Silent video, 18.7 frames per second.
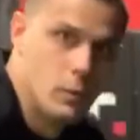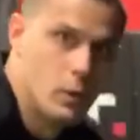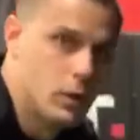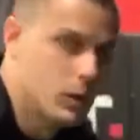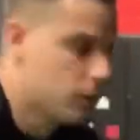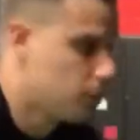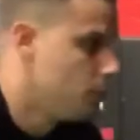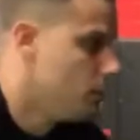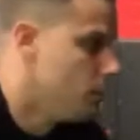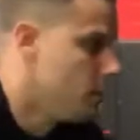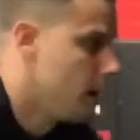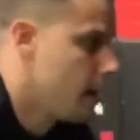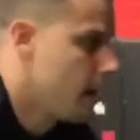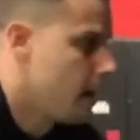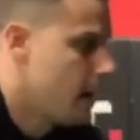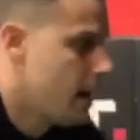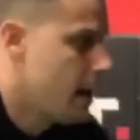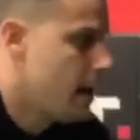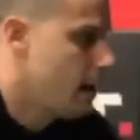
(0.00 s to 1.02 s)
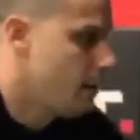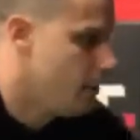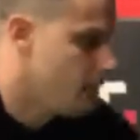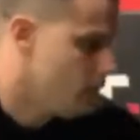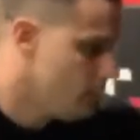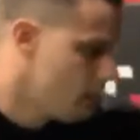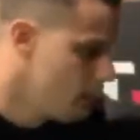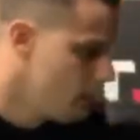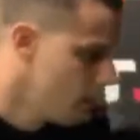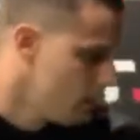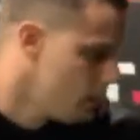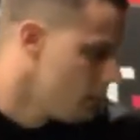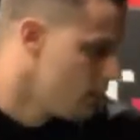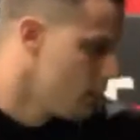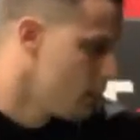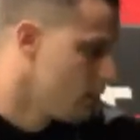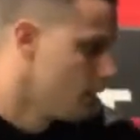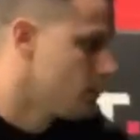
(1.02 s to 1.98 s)
work through that hop,
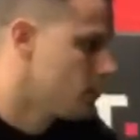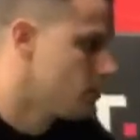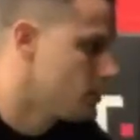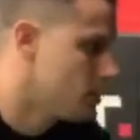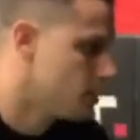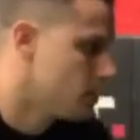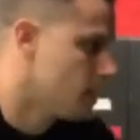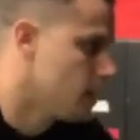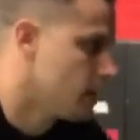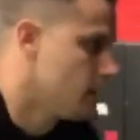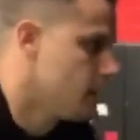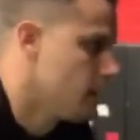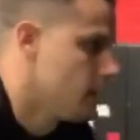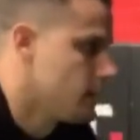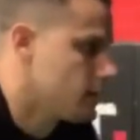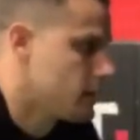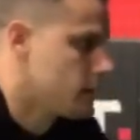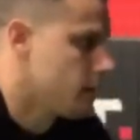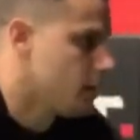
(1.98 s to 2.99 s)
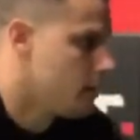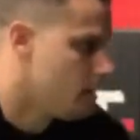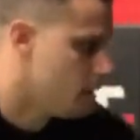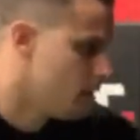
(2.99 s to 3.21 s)
just like this,